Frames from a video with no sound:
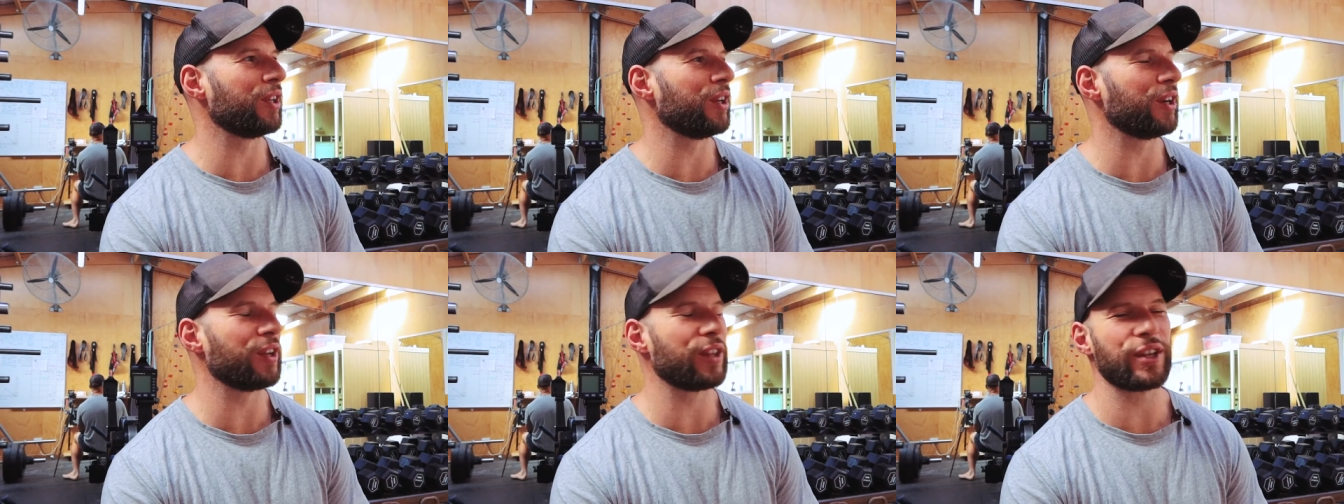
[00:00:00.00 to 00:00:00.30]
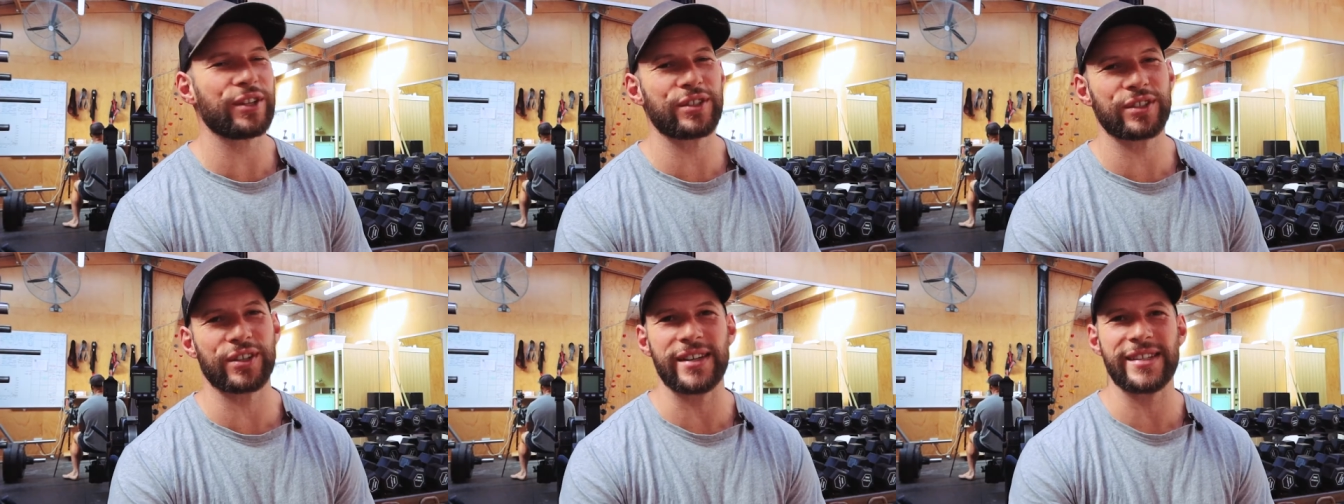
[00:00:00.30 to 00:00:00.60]
you know,
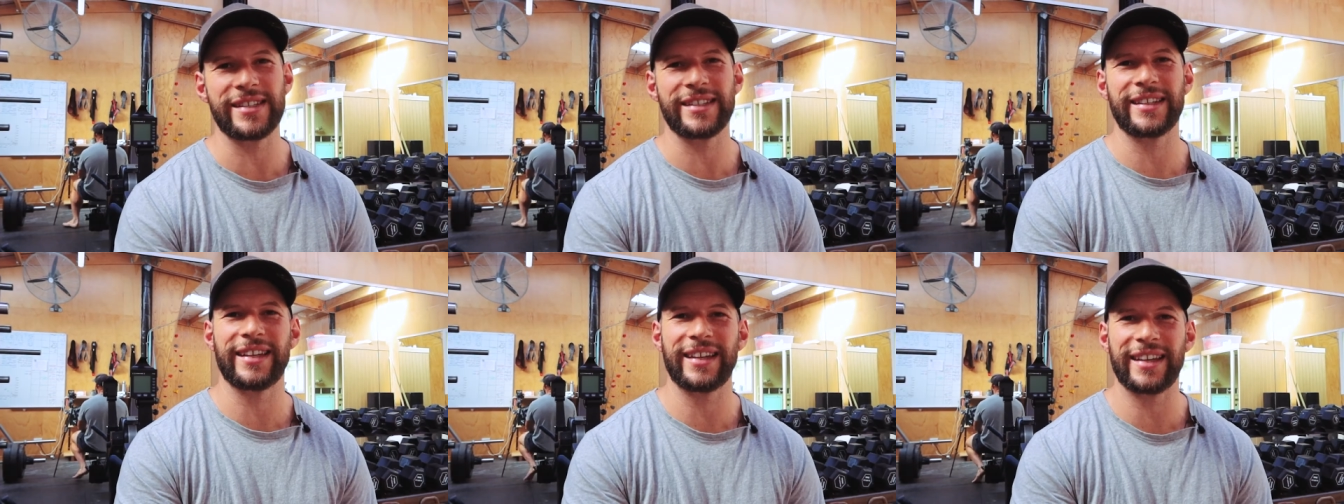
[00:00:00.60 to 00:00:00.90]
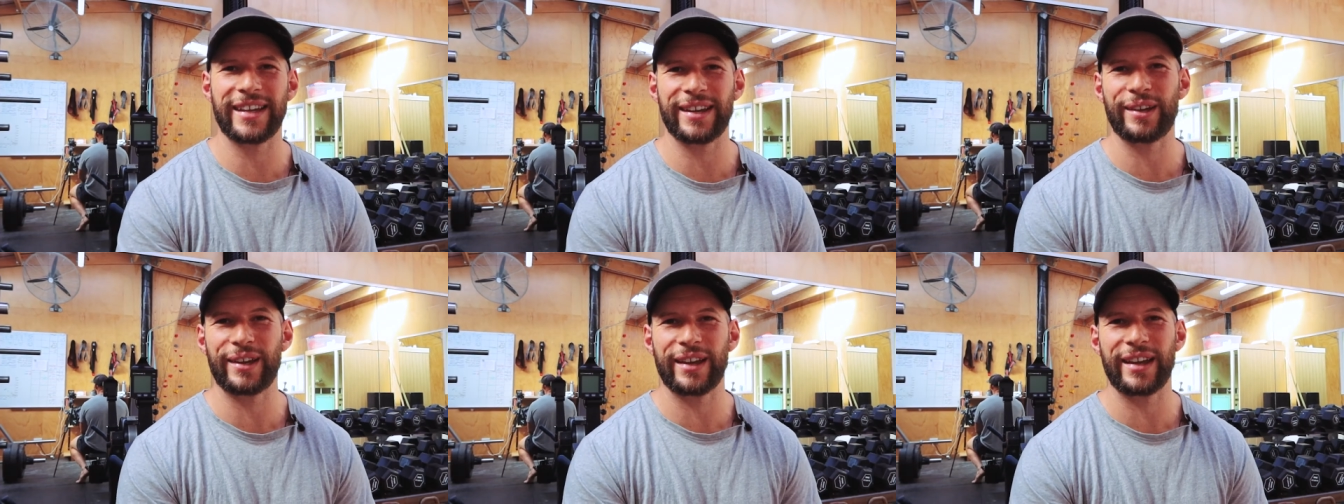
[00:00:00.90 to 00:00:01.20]
those guys
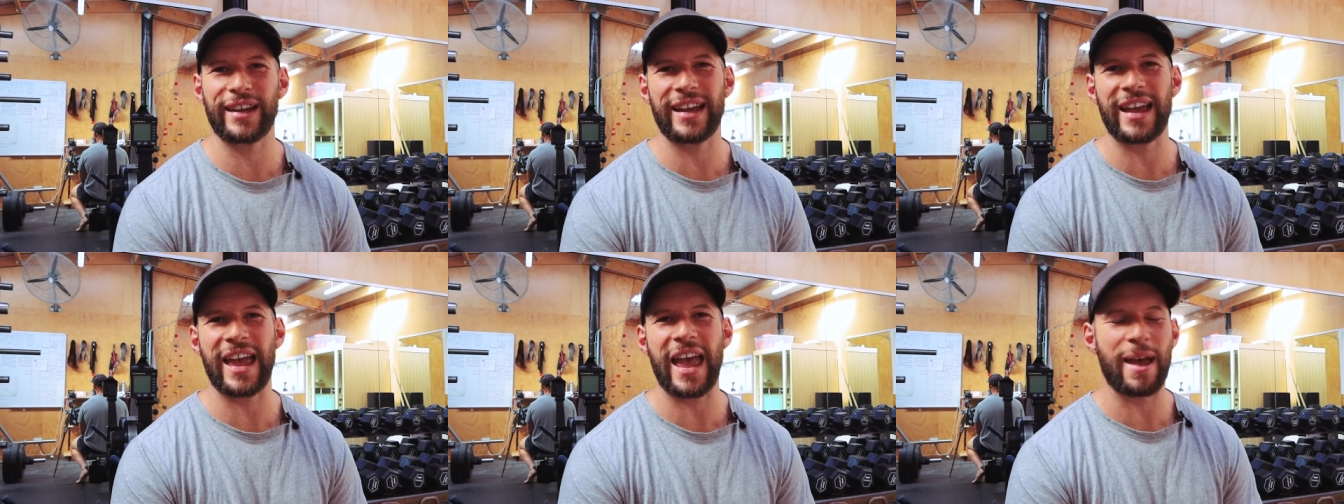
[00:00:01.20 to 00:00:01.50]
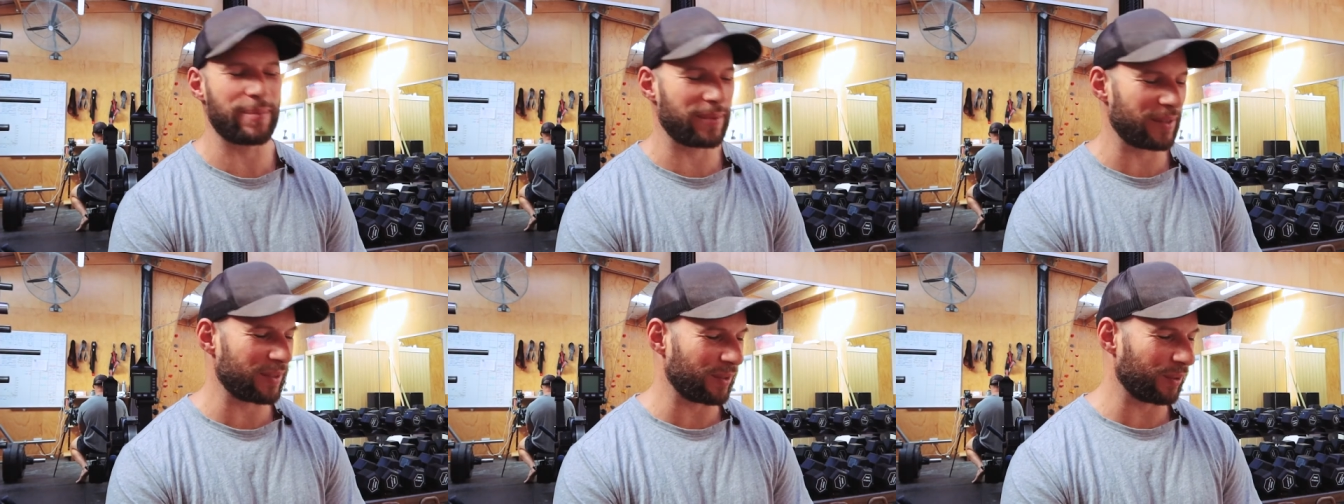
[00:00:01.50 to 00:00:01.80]
are,
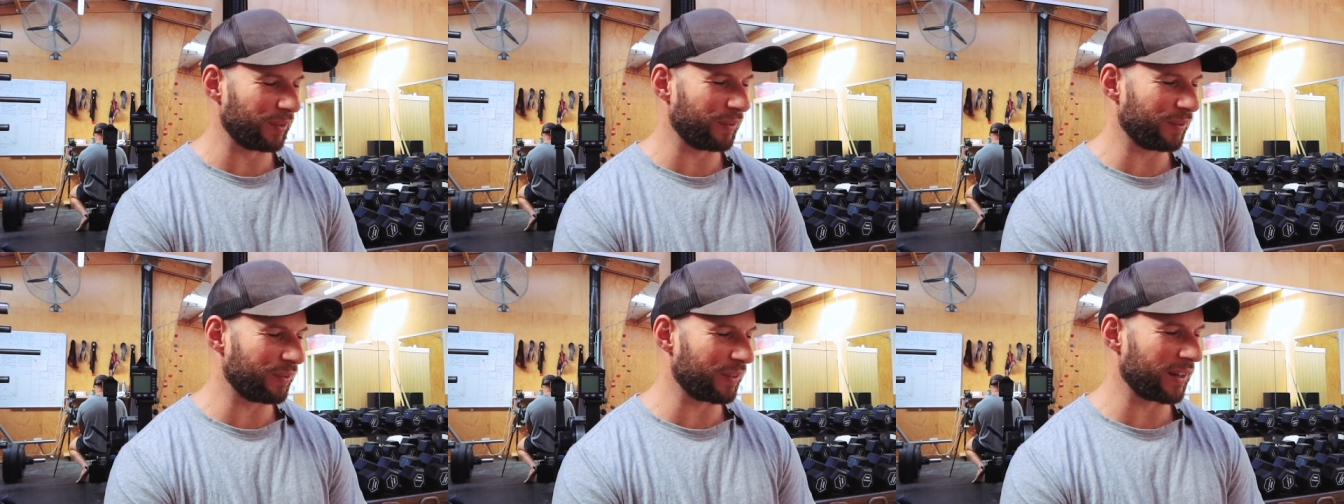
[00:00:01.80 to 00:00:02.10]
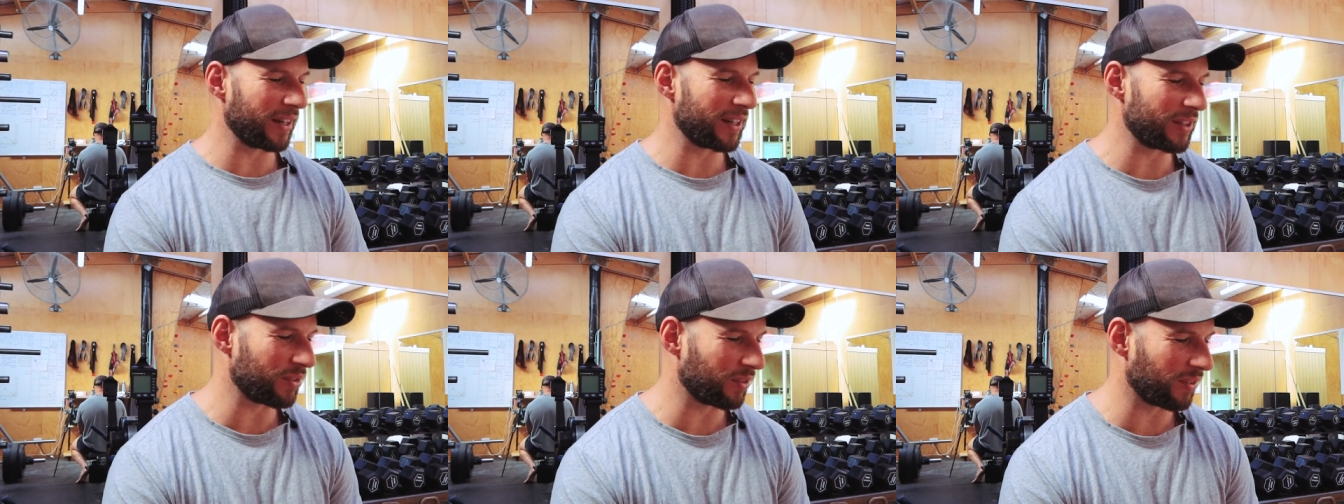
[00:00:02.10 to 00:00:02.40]
absolute
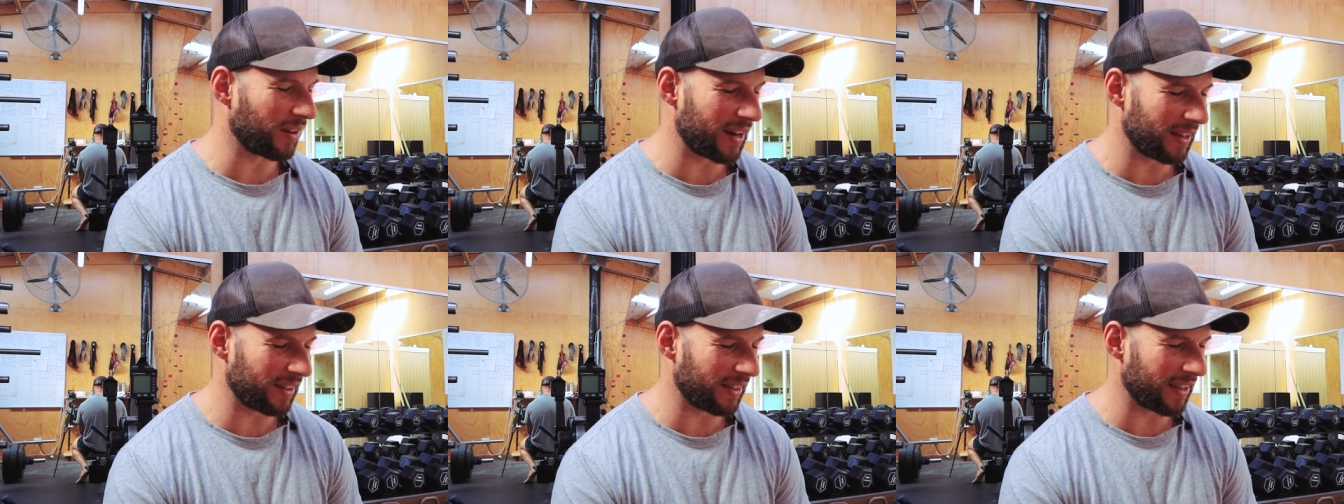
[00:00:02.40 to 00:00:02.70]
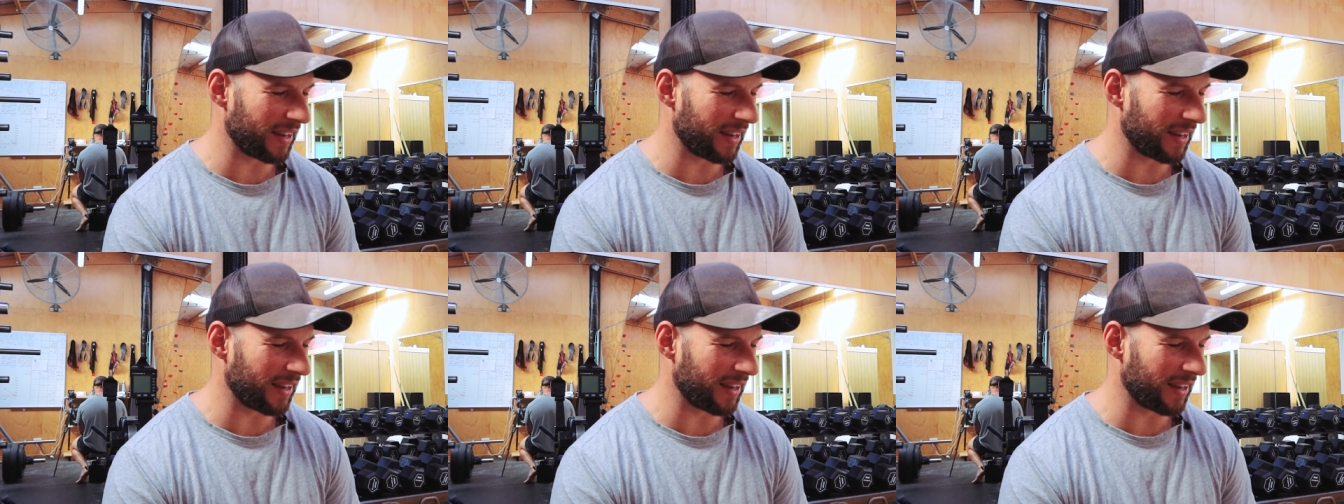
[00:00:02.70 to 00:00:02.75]
freaks, right?